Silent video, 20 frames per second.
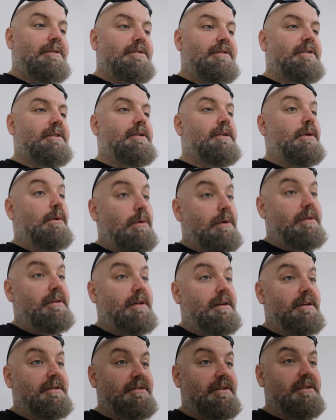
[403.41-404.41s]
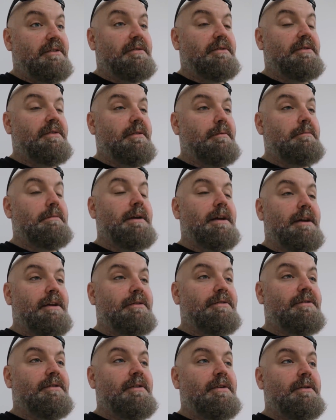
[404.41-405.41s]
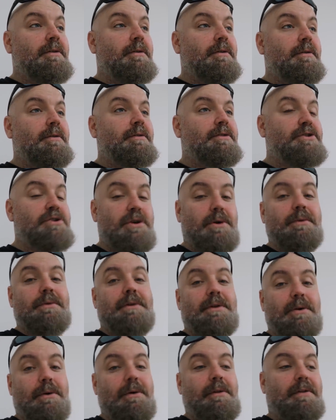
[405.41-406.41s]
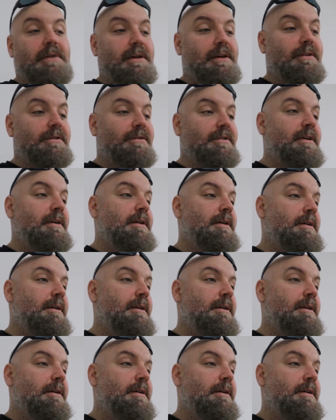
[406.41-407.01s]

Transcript: It's in the Northeast. It's the biggest show in the Northeast.